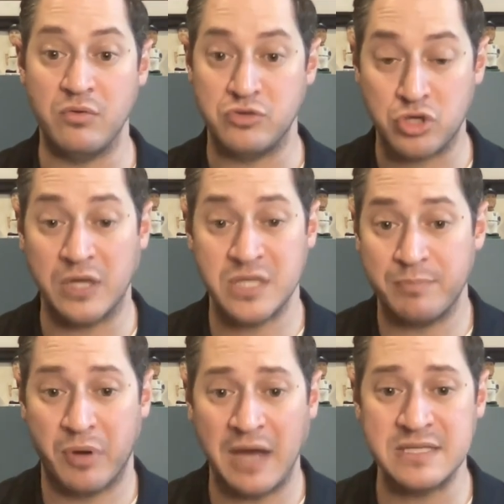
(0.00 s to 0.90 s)
trust the
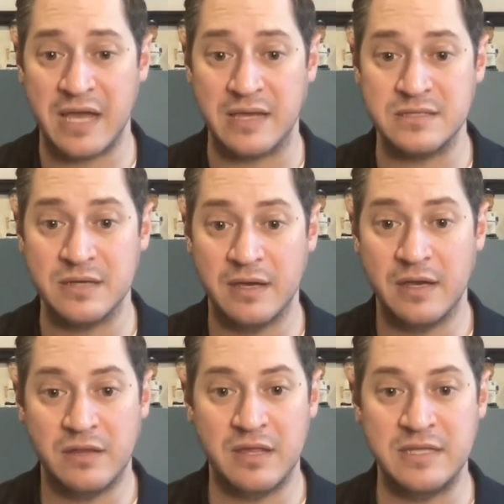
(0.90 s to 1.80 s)
process.
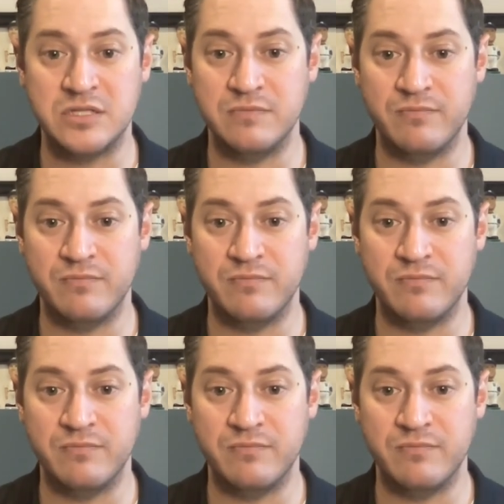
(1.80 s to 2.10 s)
It's